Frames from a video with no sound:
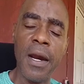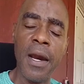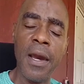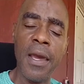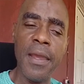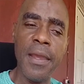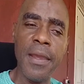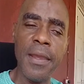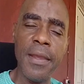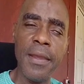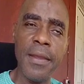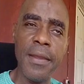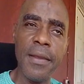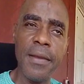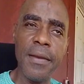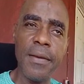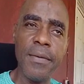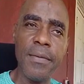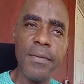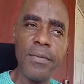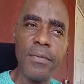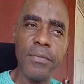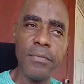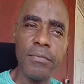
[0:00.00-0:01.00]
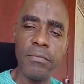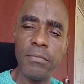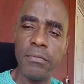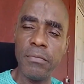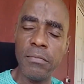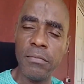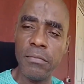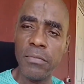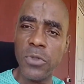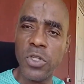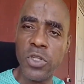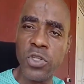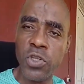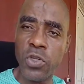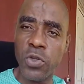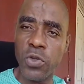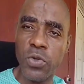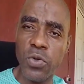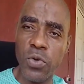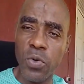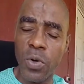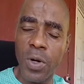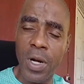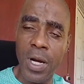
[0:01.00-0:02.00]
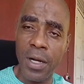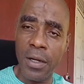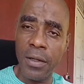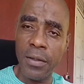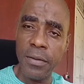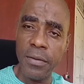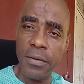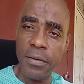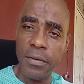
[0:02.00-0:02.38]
I should do a